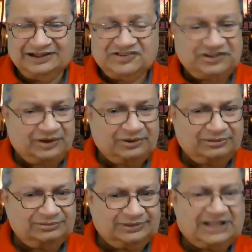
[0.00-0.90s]

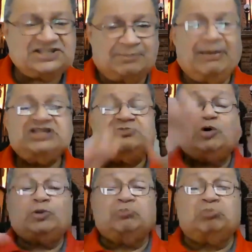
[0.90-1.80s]
So it's a much
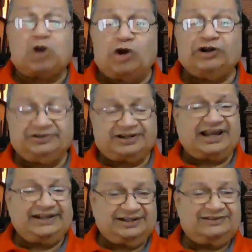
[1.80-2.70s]
more broader
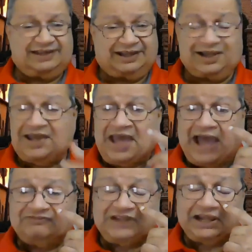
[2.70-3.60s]
kind of thing.
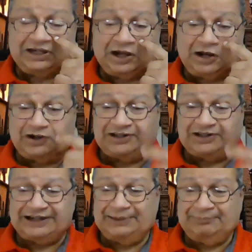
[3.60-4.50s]
I've taken a lot of
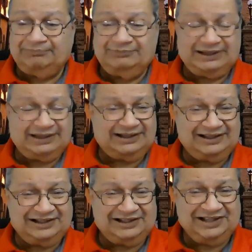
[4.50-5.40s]
time,
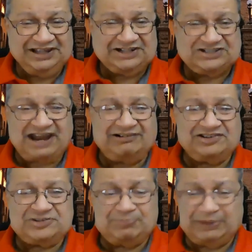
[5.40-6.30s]

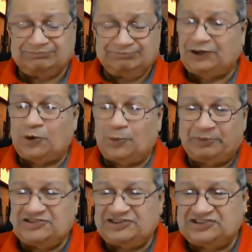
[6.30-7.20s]
Terrance, but my
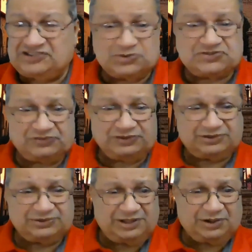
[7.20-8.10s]
hope is it's useful
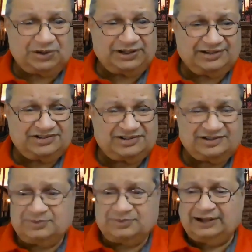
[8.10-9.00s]
to the audience
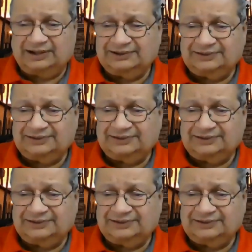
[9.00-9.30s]
as well.